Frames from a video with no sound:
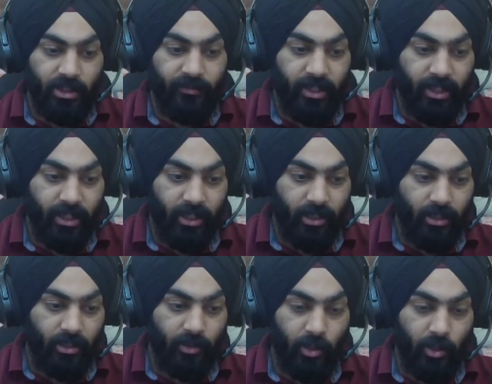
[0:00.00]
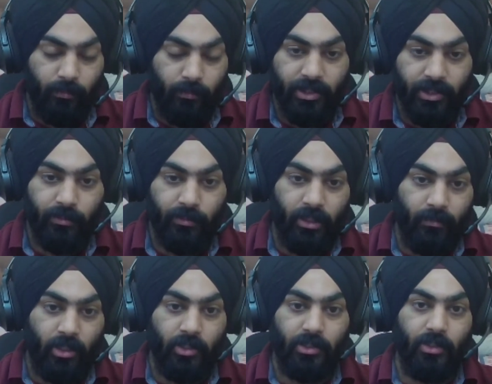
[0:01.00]
a very good place to be,
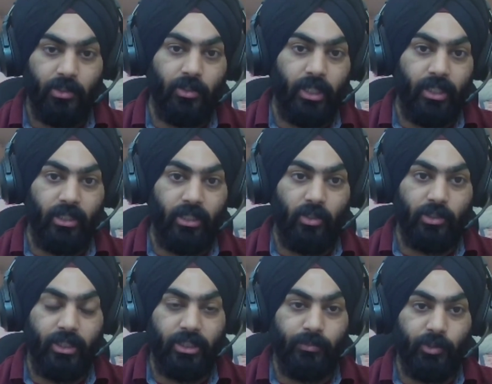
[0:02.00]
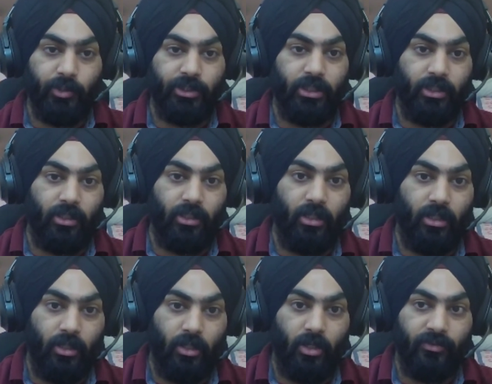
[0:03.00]
because you get an exposure
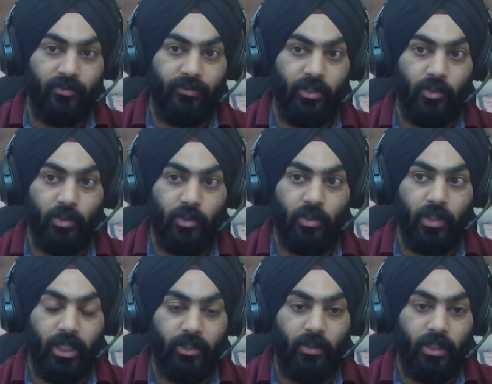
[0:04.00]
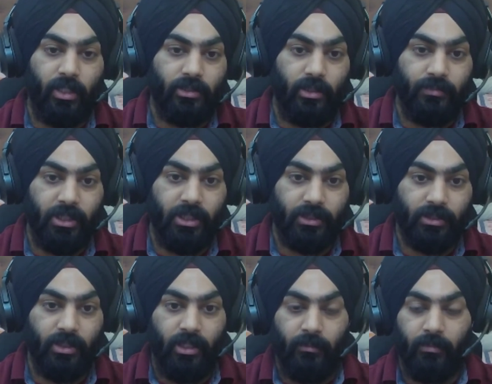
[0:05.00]
of core electronic
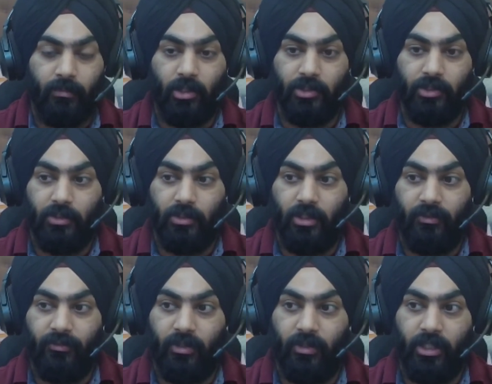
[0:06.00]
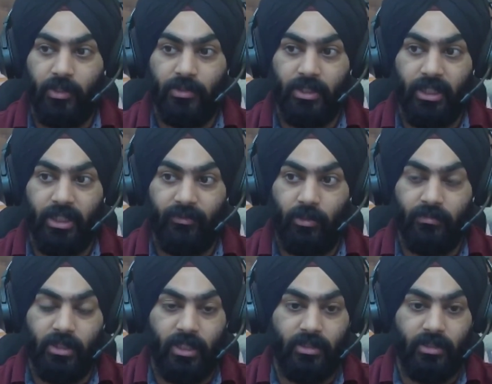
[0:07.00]
subjects. Because if you see from
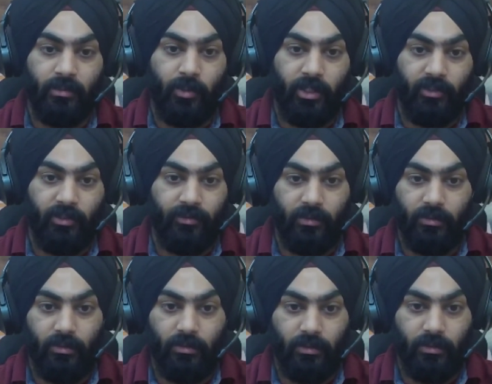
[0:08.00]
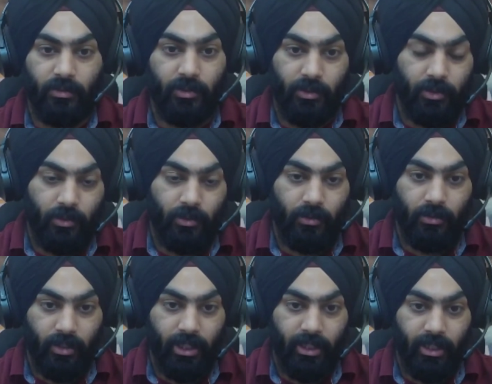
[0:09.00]
CSC point of view, you don't
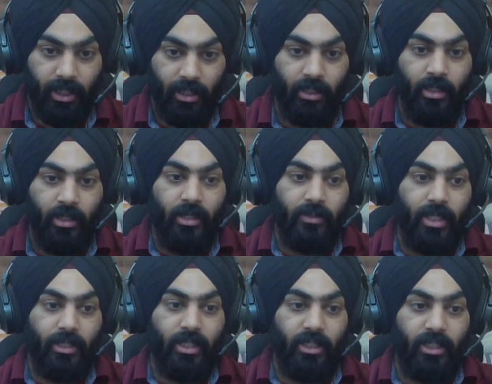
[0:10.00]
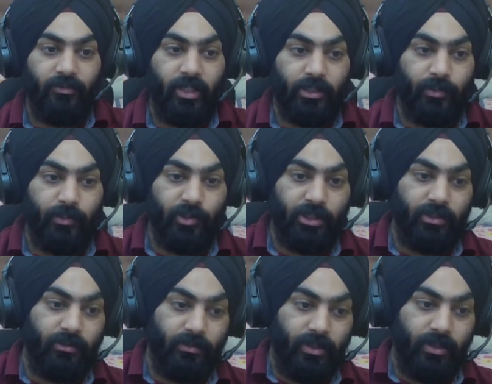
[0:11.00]
really get that kind of exposure
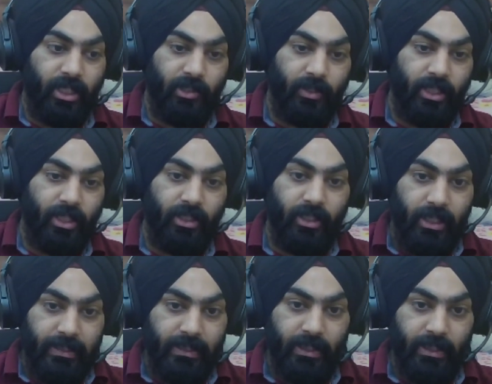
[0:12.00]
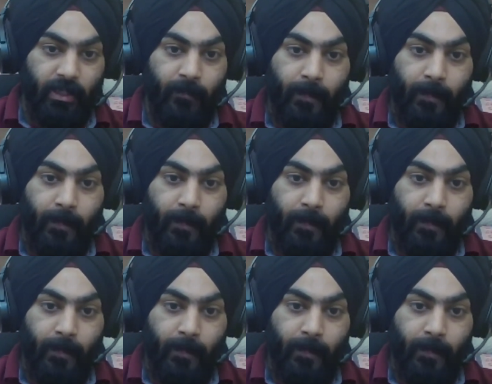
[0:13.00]
that you get in EC.